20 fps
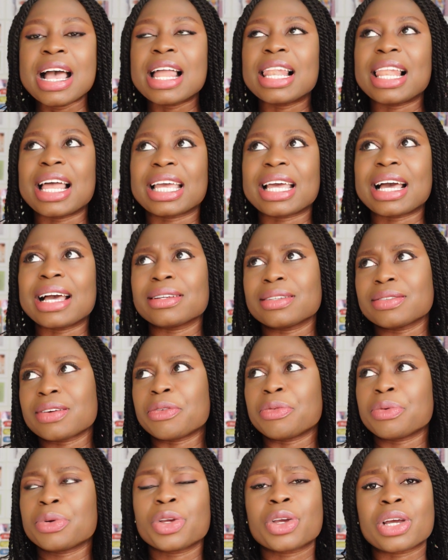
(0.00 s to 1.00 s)

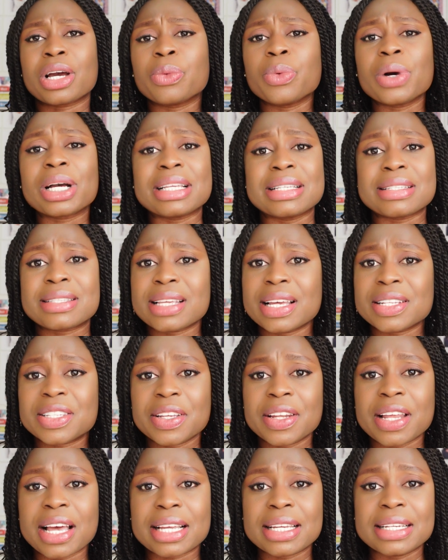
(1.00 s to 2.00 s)
You can work in
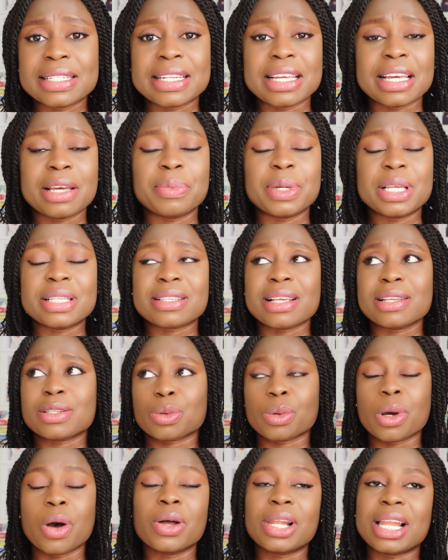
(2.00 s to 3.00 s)
certain academies
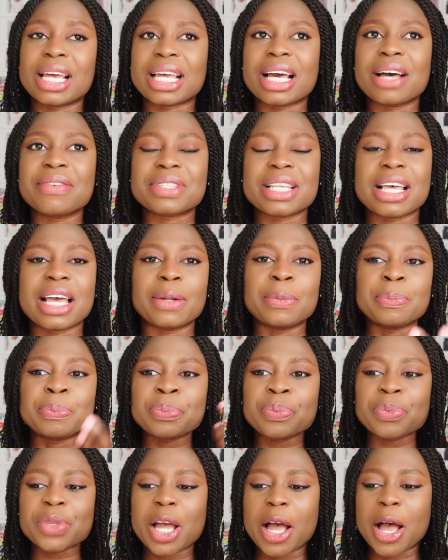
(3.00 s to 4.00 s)
as well. Like I've said,
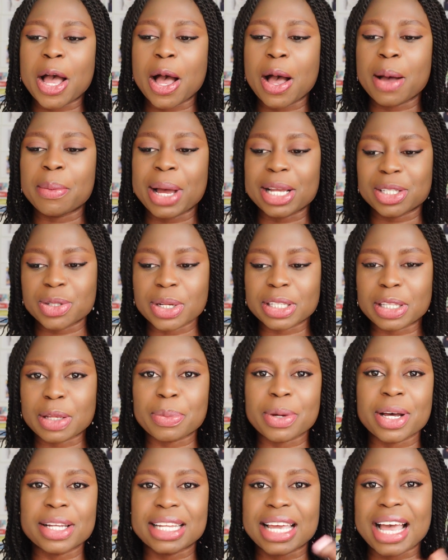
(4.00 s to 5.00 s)
I talked
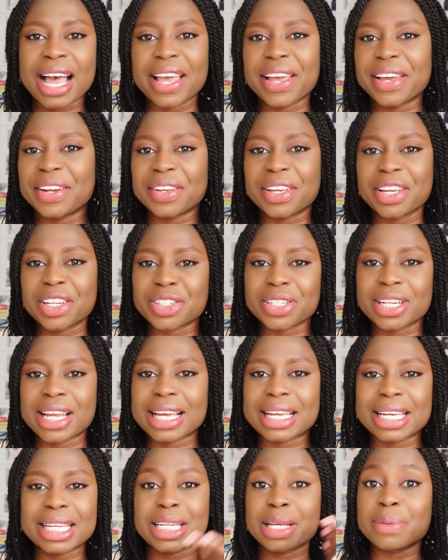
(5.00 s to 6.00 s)
about the higher education
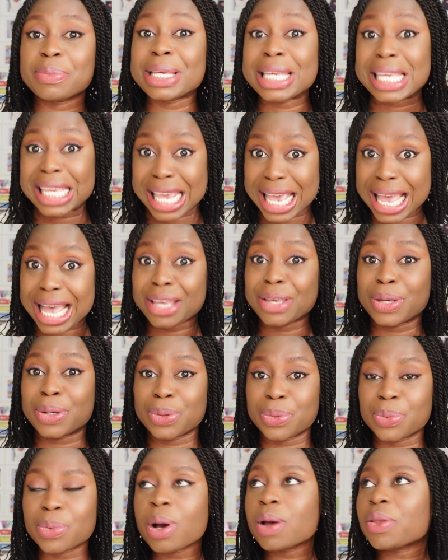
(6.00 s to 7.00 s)
academy. You
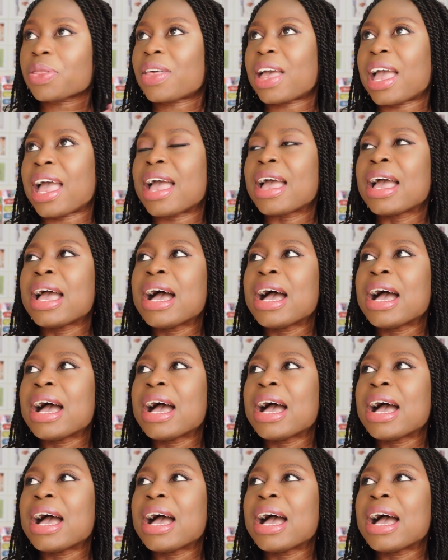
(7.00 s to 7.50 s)
could work there.